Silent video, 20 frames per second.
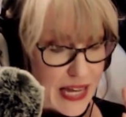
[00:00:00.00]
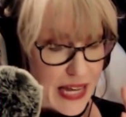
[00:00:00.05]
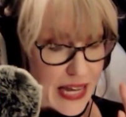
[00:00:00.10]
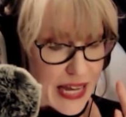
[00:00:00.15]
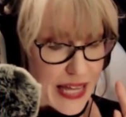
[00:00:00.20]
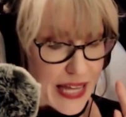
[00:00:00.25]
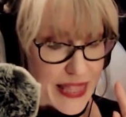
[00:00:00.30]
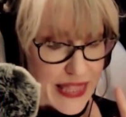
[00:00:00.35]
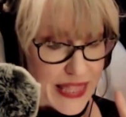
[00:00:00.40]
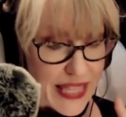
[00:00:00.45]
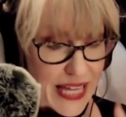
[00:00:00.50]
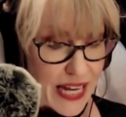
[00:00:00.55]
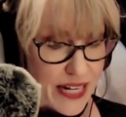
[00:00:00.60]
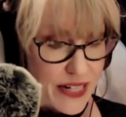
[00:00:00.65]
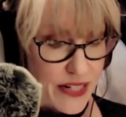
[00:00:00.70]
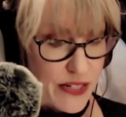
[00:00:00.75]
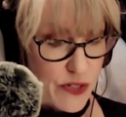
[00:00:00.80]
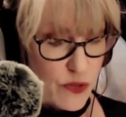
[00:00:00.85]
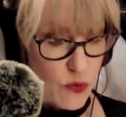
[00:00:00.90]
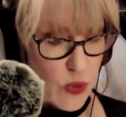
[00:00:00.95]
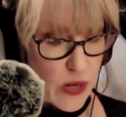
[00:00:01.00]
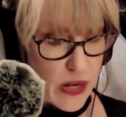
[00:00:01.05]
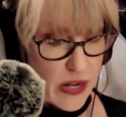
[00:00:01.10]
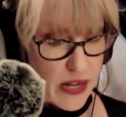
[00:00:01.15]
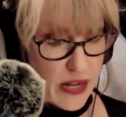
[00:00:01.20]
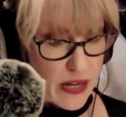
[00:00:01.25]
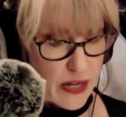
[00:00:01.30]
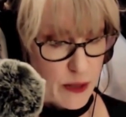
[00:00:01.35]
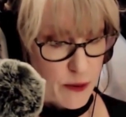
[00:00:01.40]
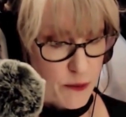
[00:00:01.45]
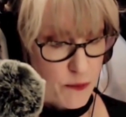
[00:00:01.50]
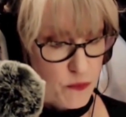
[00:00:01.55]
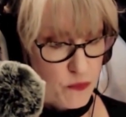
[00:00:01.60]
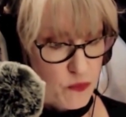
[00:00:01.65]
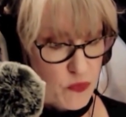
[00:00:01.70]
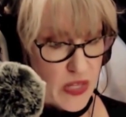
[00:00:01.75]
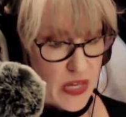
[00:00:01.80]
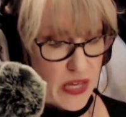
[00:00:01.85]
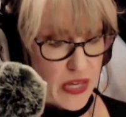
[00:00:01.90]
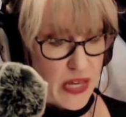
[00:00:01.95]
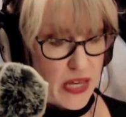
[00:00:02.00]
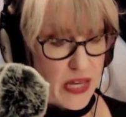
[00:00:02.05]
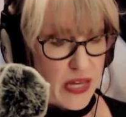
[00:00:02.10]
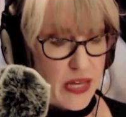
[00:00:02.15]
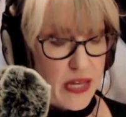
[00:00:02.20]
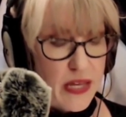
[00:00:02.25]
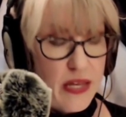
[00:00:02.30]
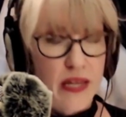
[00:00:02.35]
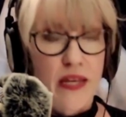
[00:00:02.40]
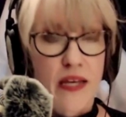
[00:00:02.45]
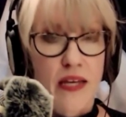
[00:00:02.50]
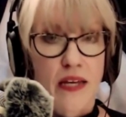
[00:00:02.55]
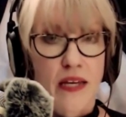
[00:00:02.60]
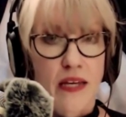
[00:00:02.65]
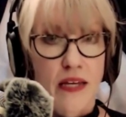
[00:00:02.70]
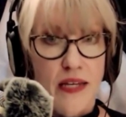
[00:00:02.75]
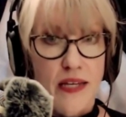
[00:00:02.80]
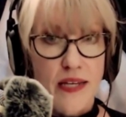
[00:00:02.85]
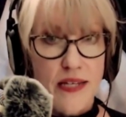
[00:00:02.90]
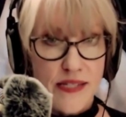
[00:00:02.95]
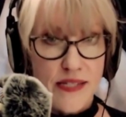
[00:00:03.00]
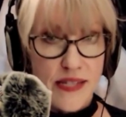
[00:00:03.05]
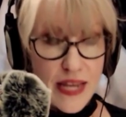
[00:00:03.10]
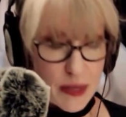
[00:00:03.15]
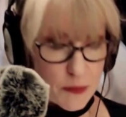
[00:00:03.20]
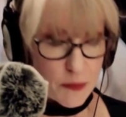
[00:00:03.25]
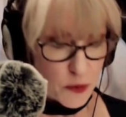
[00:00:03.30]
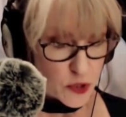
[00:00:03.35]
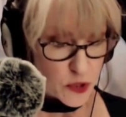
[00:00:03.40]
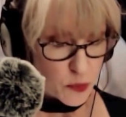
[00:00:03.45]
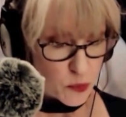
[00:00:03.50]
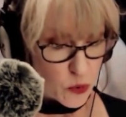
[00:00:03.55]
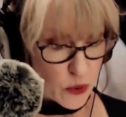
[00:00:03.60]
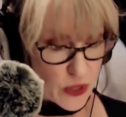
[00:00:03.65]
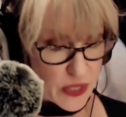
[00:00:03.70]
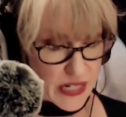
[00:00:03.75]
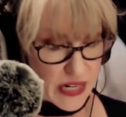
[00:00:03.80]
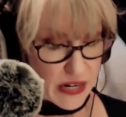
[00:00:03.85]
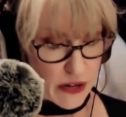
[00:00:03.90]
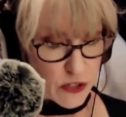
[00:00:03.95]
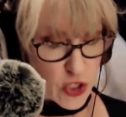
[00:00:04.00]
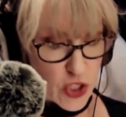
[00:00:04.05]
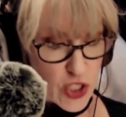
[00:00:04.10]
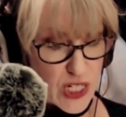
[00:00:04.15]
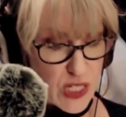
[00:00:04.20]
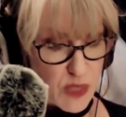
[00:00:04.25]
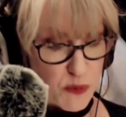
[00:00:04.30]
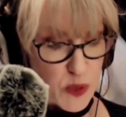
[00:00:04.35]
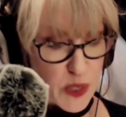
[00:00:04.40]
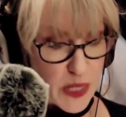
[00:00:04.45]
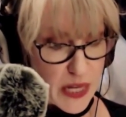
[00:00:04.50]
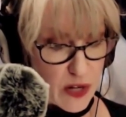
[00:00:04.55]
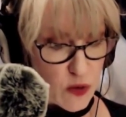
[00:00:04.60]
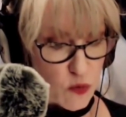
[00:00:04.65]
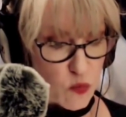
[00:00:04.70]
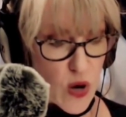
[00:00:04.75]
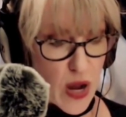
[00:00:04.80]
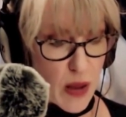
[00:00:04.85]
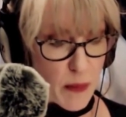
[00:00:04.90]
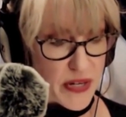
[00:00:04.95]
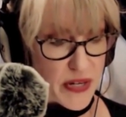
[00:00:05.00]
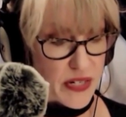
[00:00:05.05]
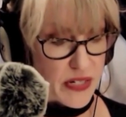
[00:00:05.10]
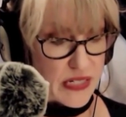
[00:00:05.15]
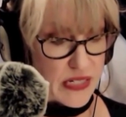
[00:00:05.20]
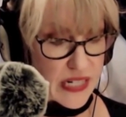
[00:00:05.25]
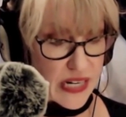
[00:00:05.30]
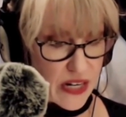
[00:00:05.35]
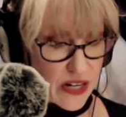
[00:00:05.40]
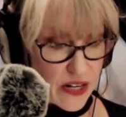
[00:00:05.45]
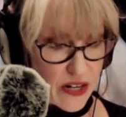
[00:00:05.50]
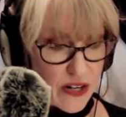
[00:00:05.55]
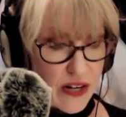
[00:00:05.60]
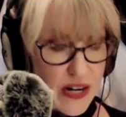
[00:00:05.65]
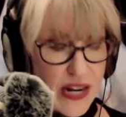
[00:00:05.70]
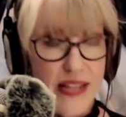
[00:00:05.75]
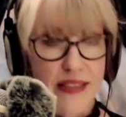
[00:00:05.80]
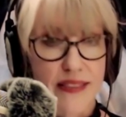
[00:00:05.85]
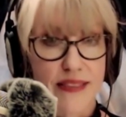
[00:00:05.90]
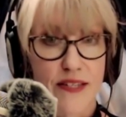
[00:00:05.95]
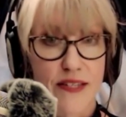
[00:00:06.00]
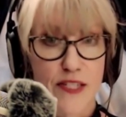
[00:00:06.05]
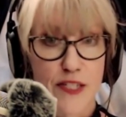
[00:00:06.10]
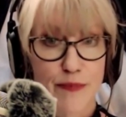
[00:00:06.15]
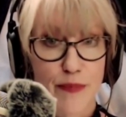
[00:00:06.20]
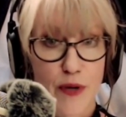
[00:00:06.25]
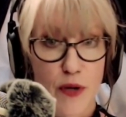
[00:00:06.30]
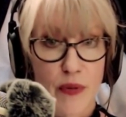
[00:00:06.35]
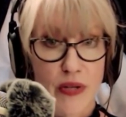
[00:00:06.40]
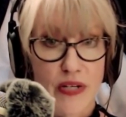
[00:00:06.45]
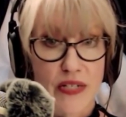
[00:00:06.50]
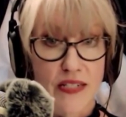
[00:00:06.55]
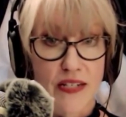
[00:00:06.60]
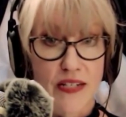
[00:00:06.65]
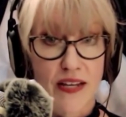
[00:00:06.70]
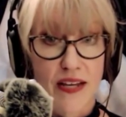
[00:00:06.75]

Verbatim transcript: And that is why he's able to point out she's playing Robin Adair at this moment,